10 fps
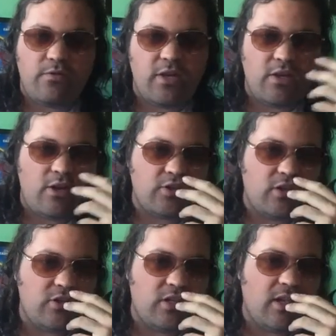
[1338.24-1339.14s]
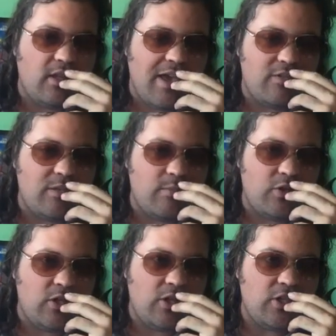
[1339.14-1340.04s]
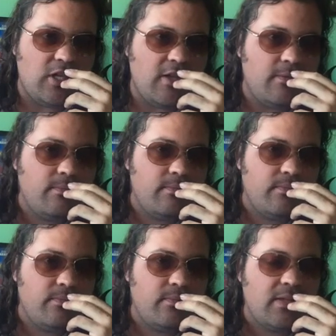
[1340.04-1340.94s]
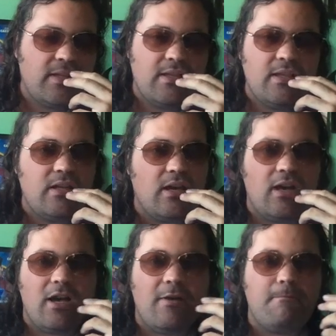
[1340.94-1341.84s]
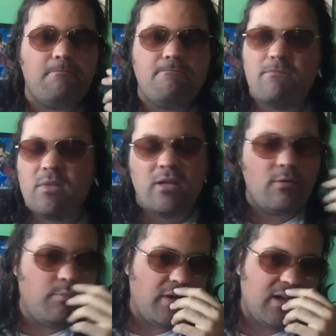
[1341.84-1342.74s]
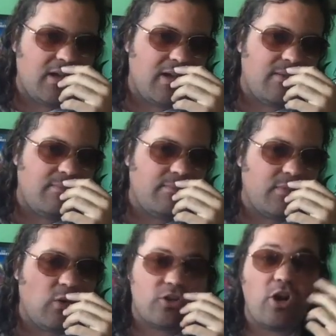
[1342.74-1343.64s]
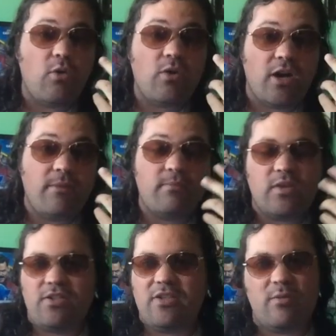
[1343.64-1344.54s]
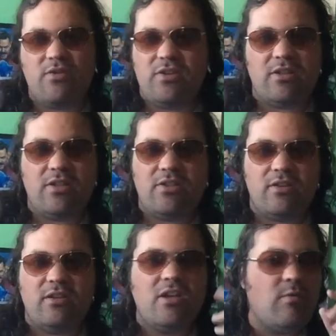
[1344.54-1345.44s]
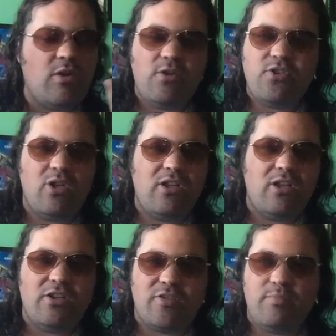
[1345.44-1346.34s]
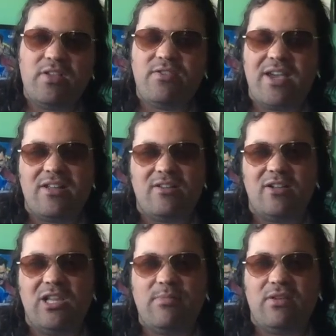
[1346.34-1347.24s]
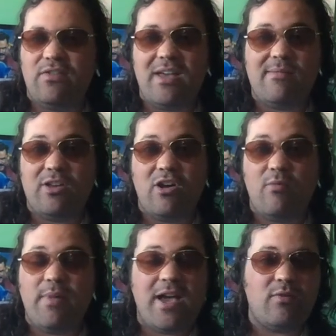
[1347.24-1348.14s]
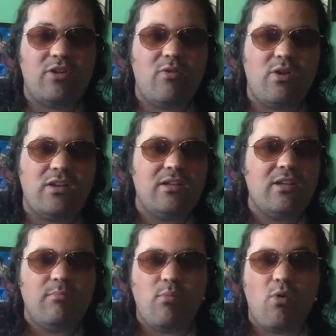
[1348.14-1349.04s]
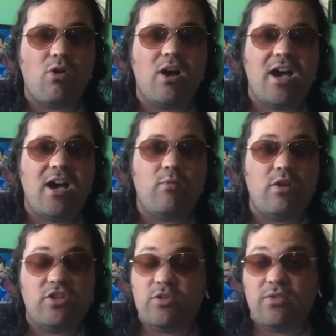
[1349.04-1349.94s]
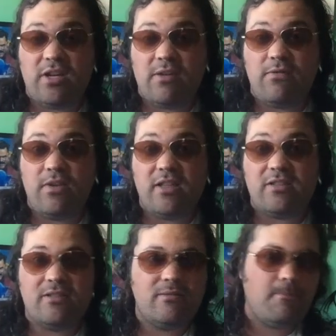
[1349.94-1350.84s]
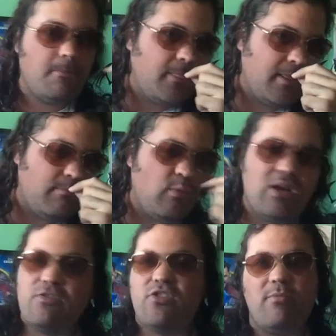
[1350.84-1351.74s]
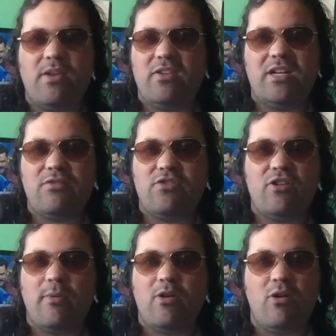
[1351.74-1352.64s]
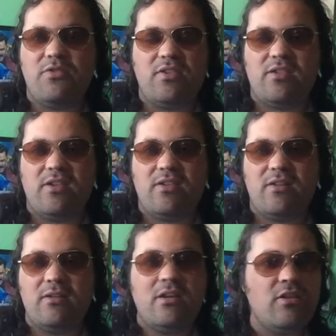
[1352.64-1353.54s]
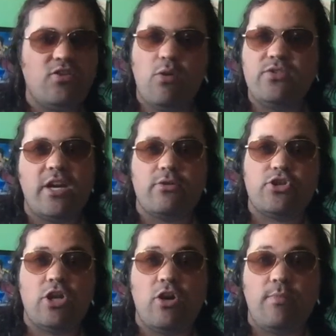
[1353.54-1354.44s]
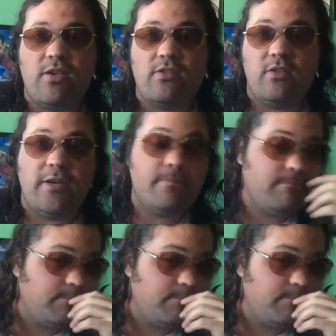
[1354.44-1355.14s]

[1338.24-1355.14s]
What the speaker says: Inuyasha, the half demon Jinichi. Or Koga, because he was in this. We also saw like a split second clips of him, you know, back, you know, when Moha, when she was an infant. But we never saw him, basically, I never saw him at all this season. This whole entire show, basically.